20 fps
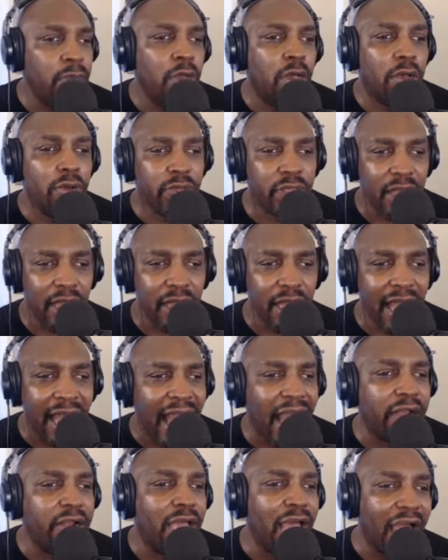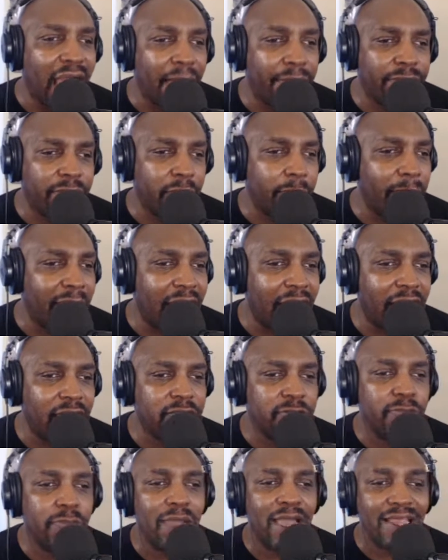Okay, how to
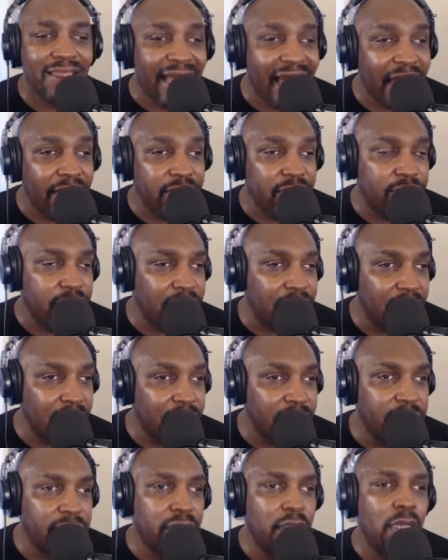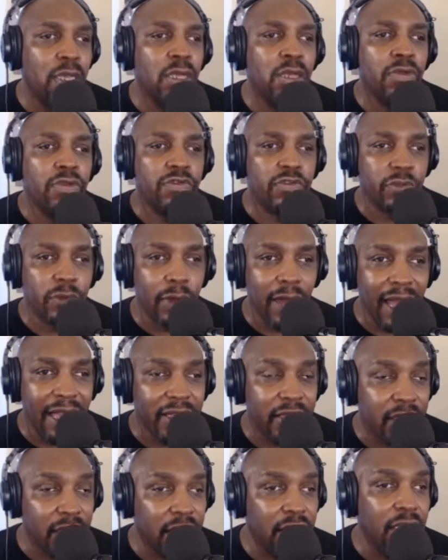optimize my live streams so I
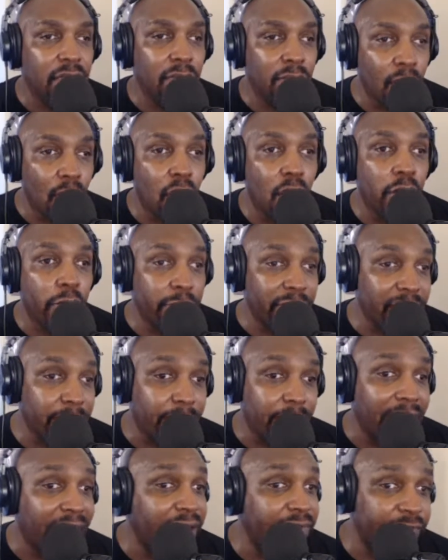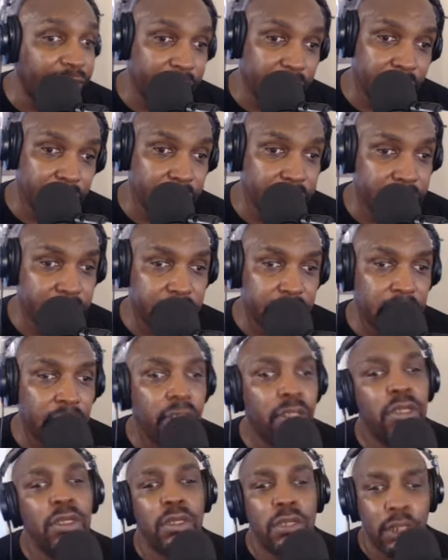can get more replay views.
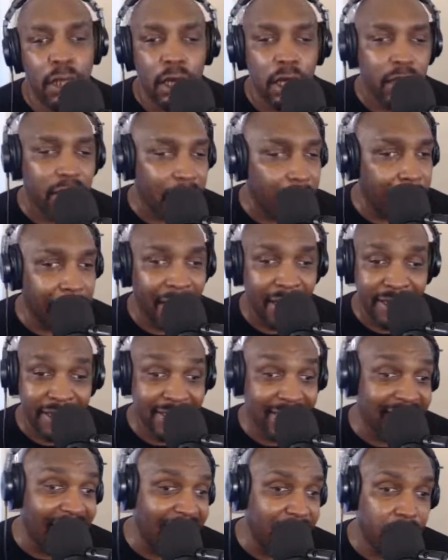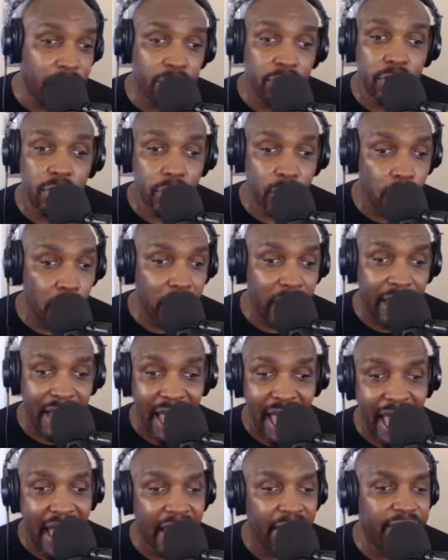Compelling title. You want to
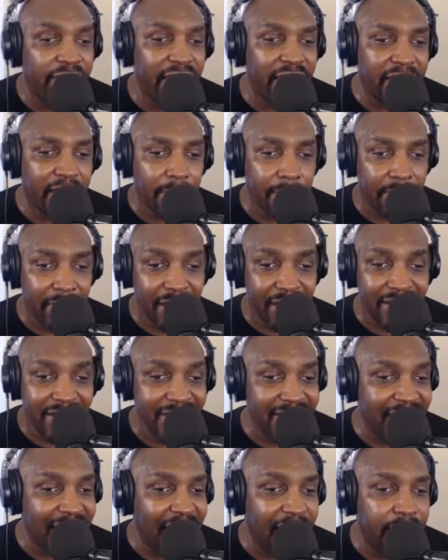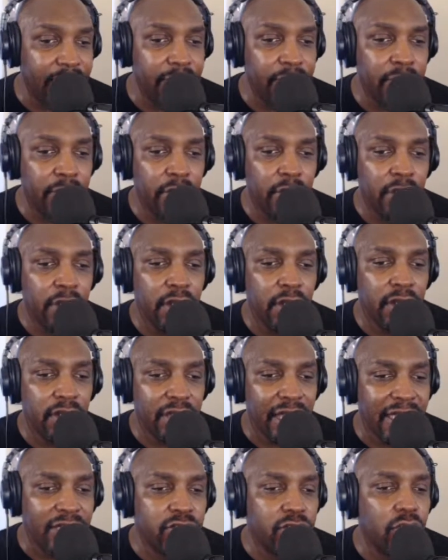have a compelling title
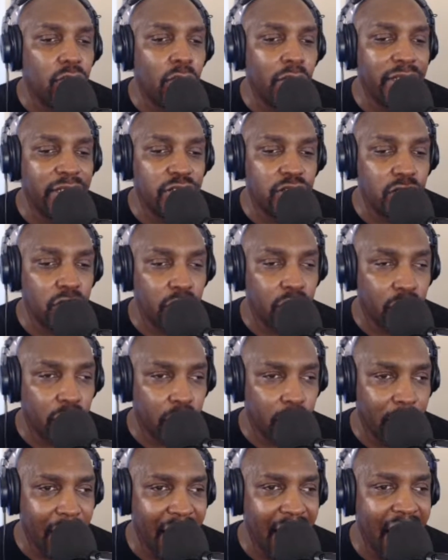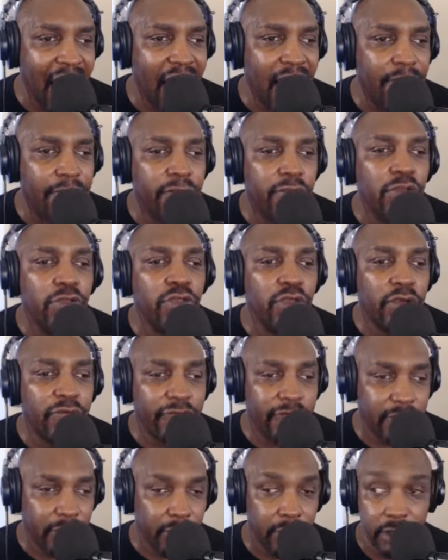that's going to grab your
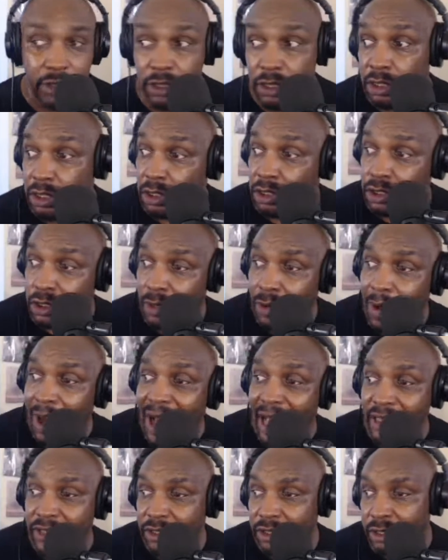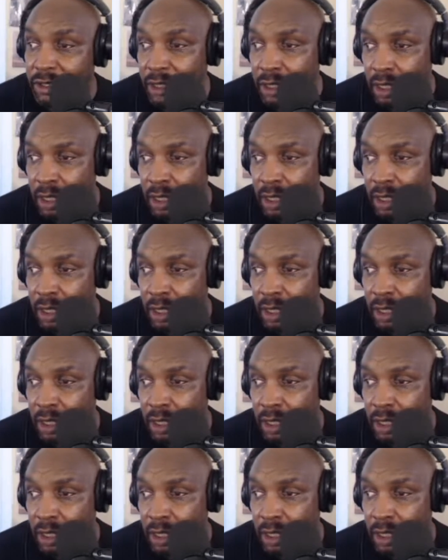viewer to watch.